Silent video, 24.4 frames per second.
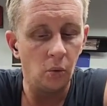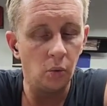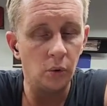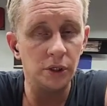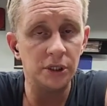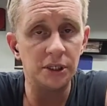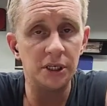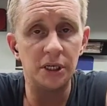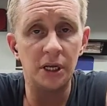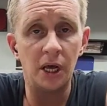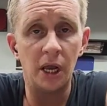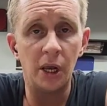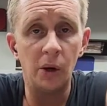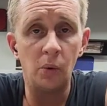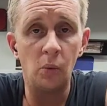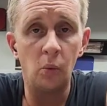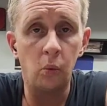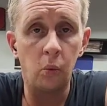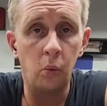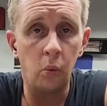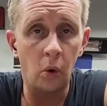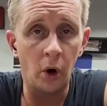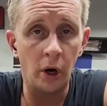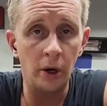We did a
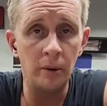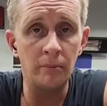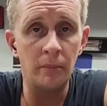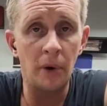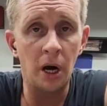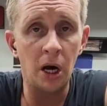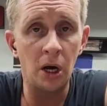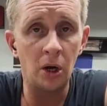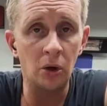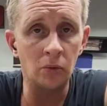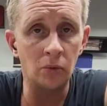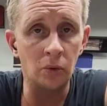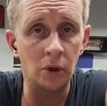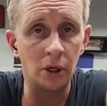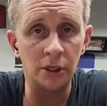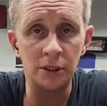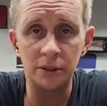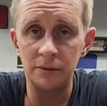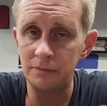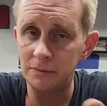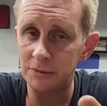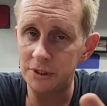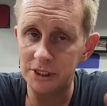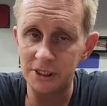1 mile
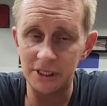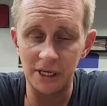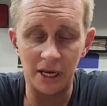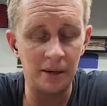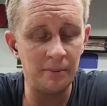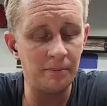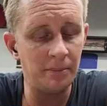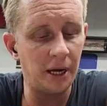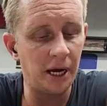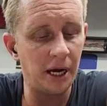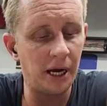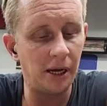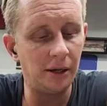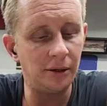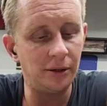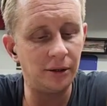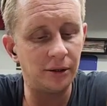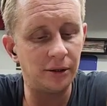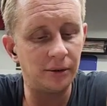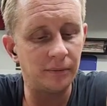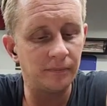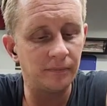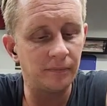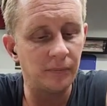run, same
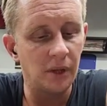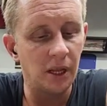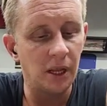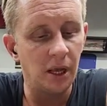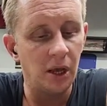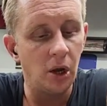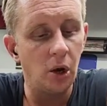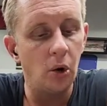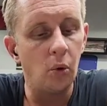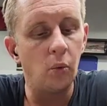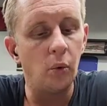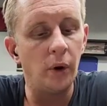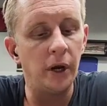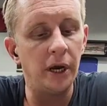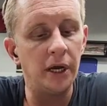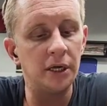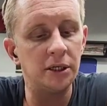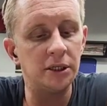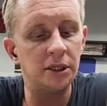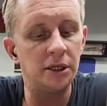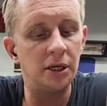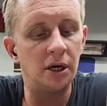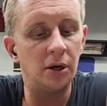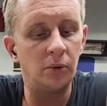path. We
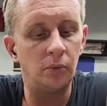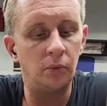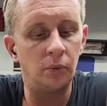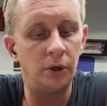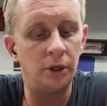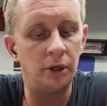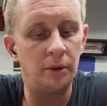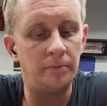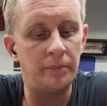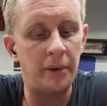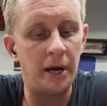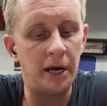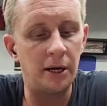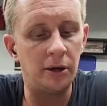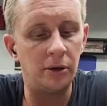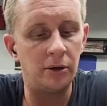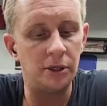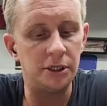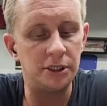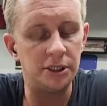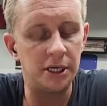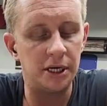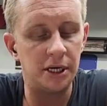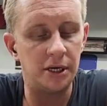ended up with a
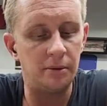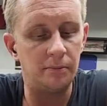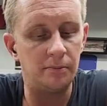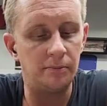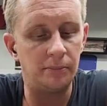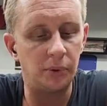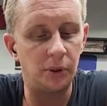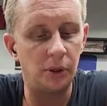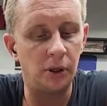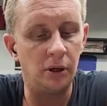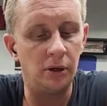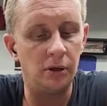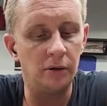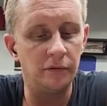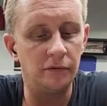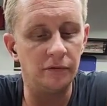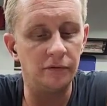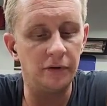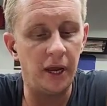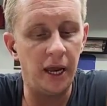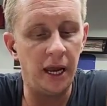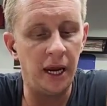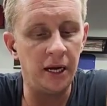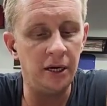battery temp
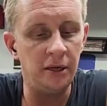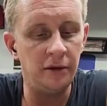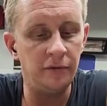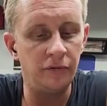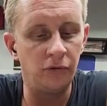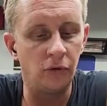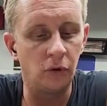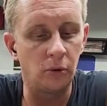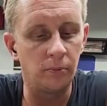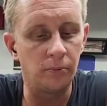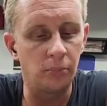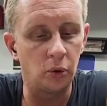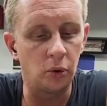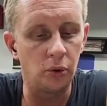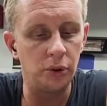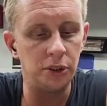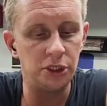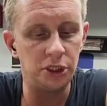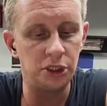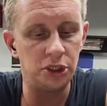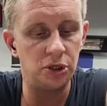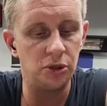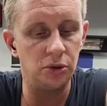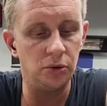of
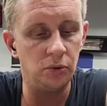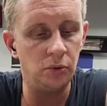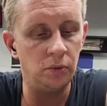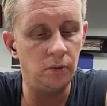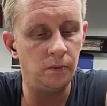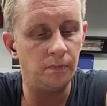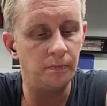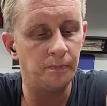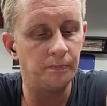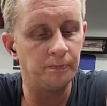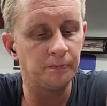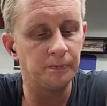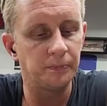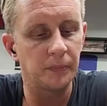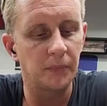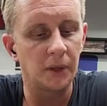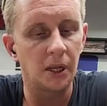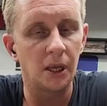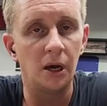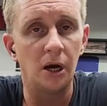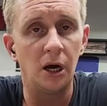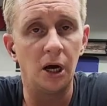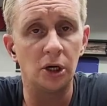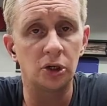84.2.
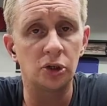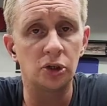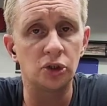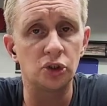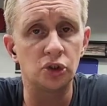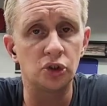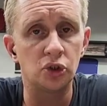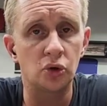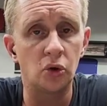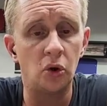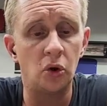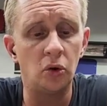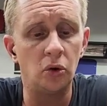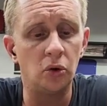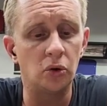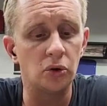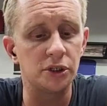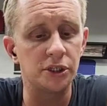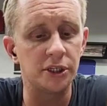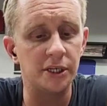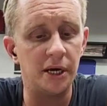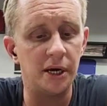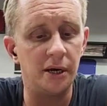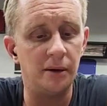A controller
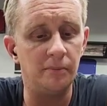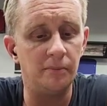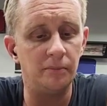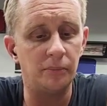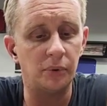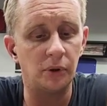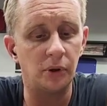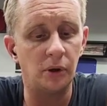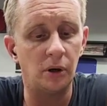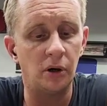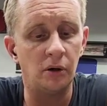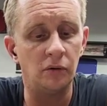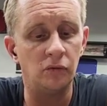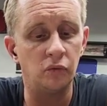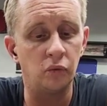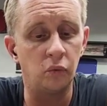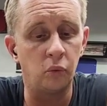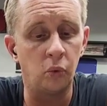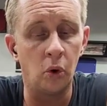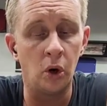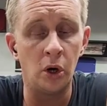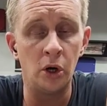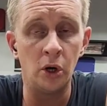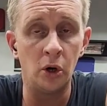temp of
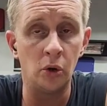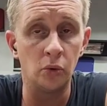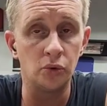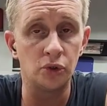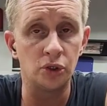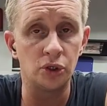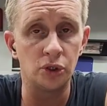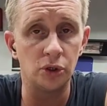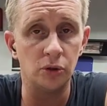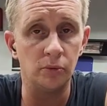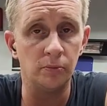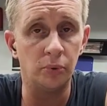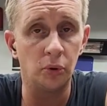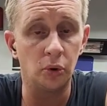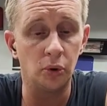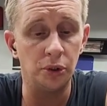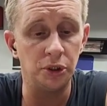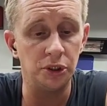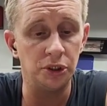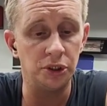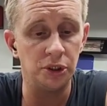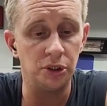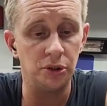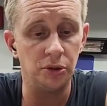
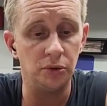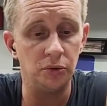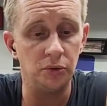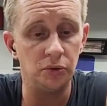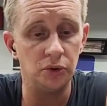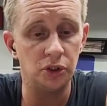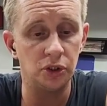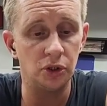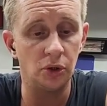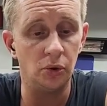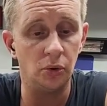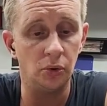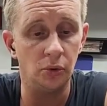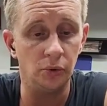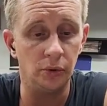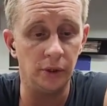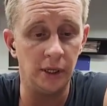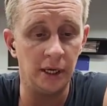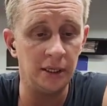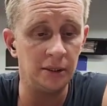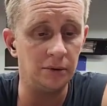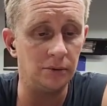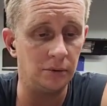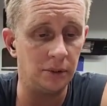102.2, so
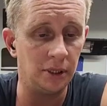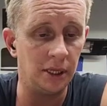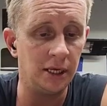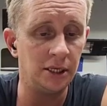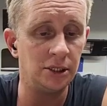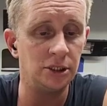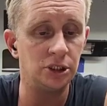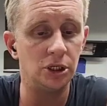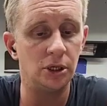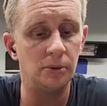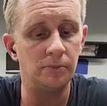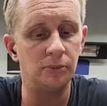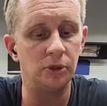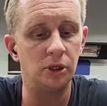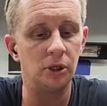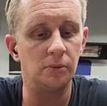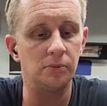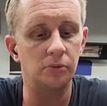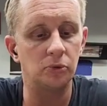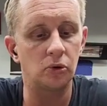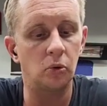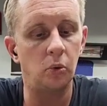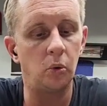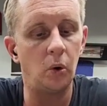that jumped up
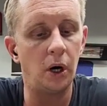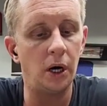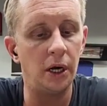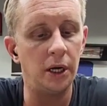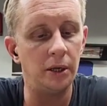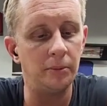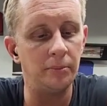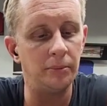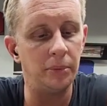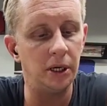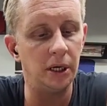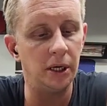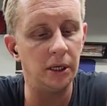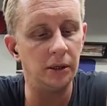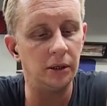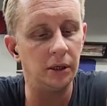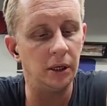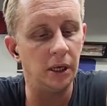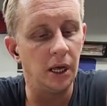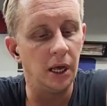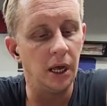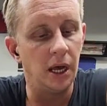quite a bit,